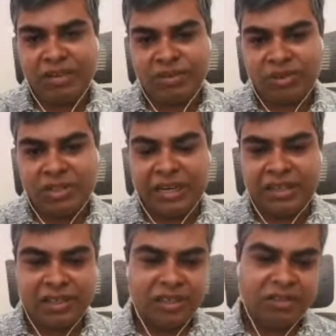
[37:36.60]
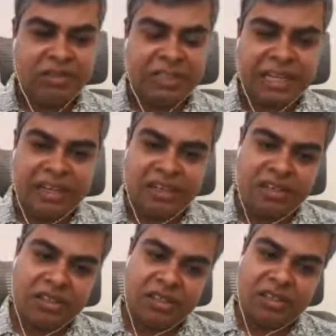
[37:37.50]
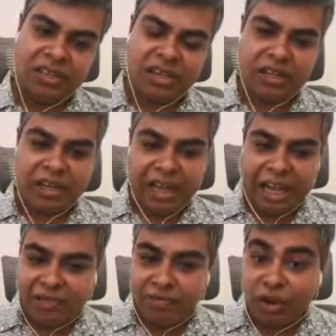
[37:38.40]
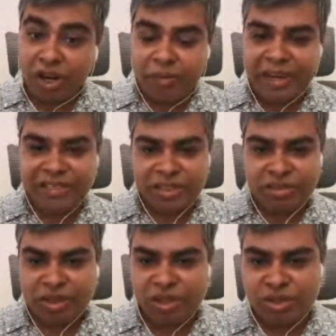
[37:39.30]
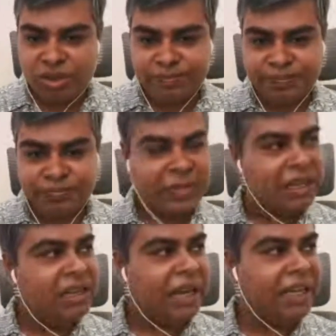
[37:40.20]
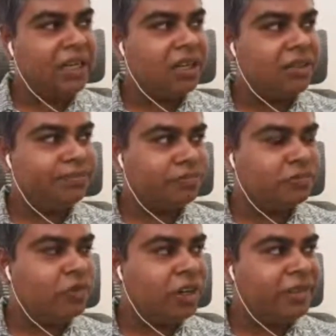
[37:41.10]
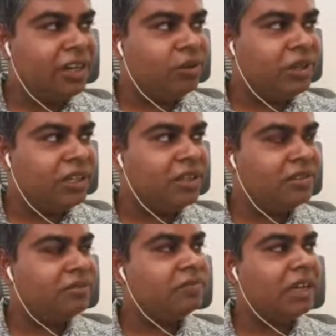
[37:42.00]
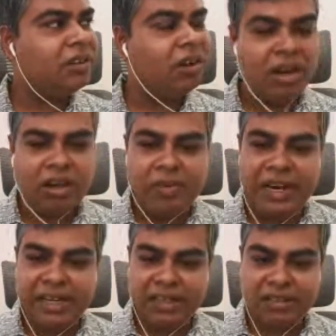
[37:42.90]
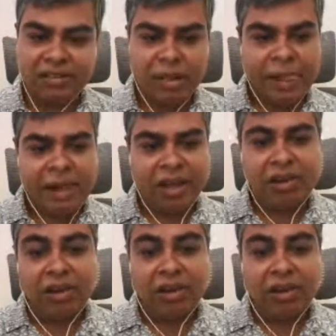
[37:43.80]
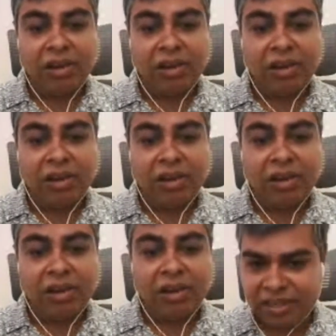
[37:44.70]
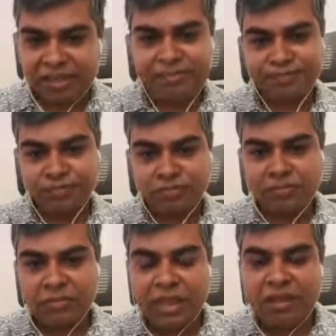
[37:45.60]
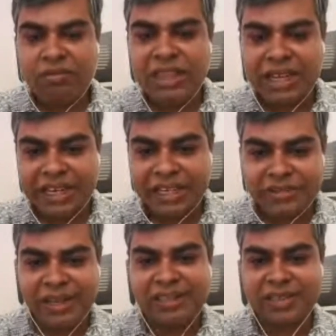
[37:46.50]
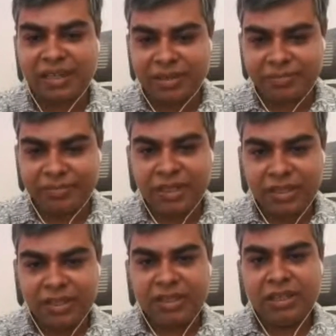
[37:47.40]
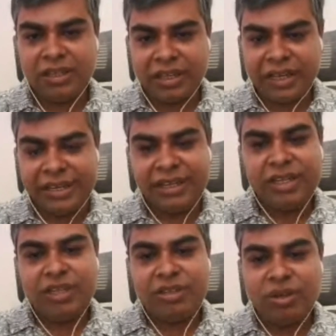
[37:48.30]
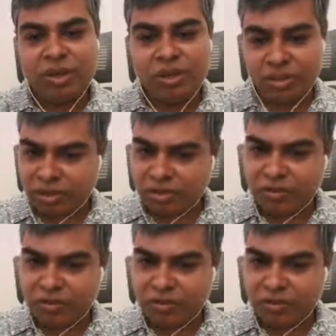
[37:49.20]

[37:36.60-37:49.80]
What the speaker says: so that we can have collaborations also. Like what we are doing is we are collaborating a cosmetics startup with a kids wear startup, right? So